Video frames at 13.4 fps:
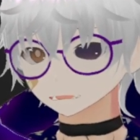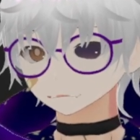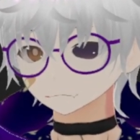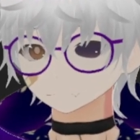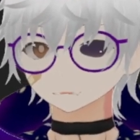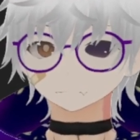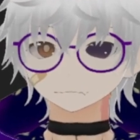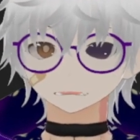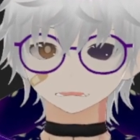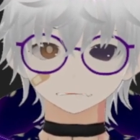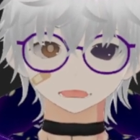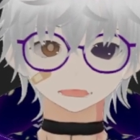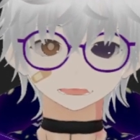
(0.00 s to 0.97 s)
whatever his
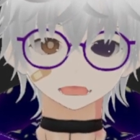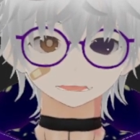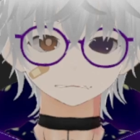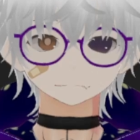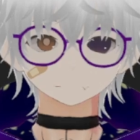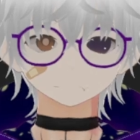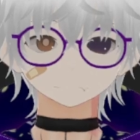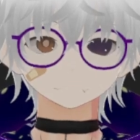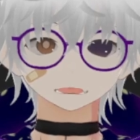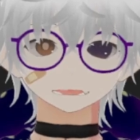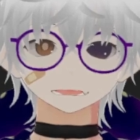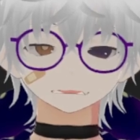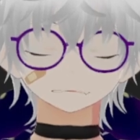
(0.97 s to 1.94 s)
name is.
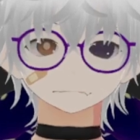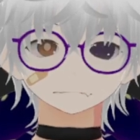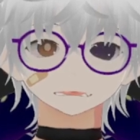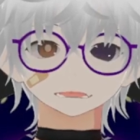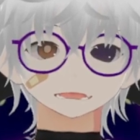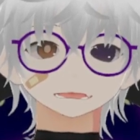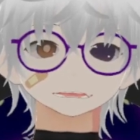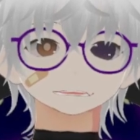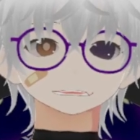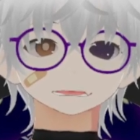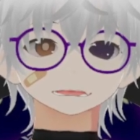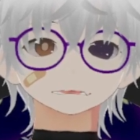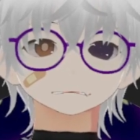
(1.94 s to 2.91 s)
This
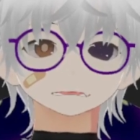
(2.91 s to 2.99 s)
is